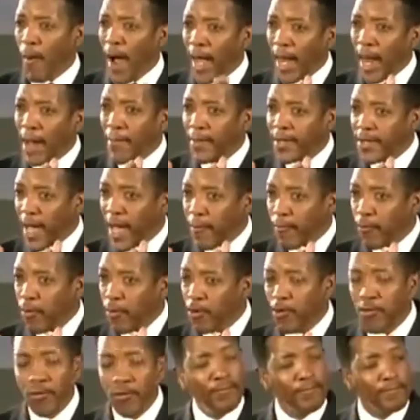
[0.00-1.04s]
While I'm in that
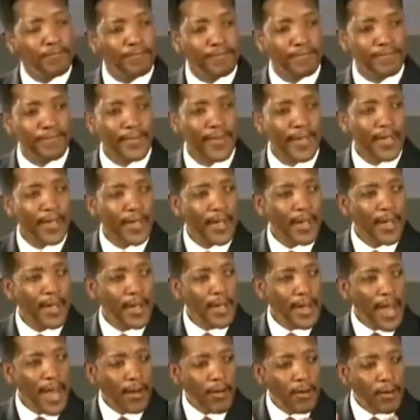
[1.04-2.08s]
room,
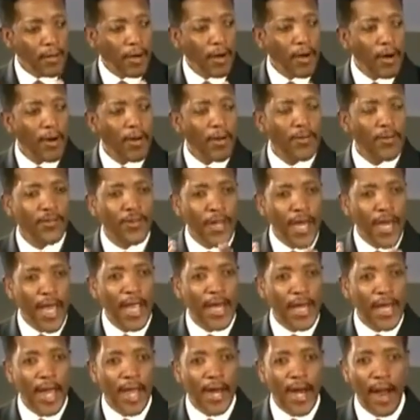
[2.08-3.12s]
that little girl is
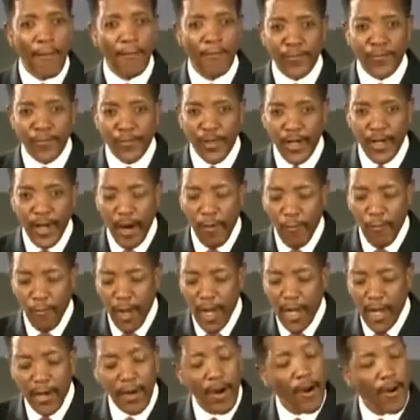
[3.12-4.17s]
laying there, and I'm sitting here
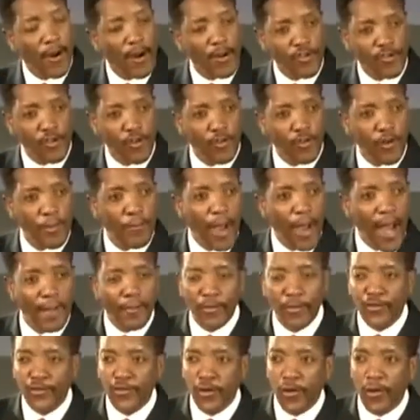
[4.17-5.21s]
reading her the children
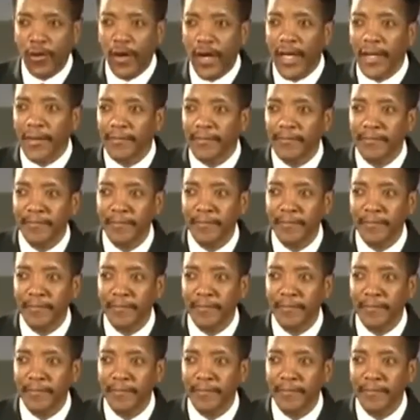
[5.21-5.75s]
Bible story